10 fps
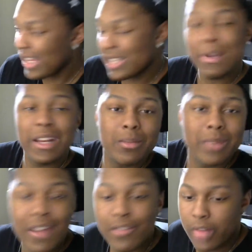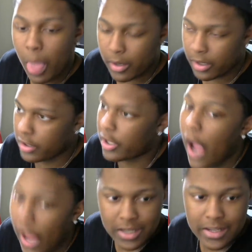Tasmanian give oh
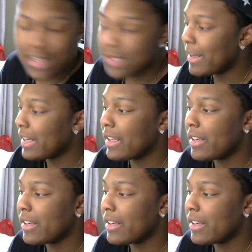God Tasmanian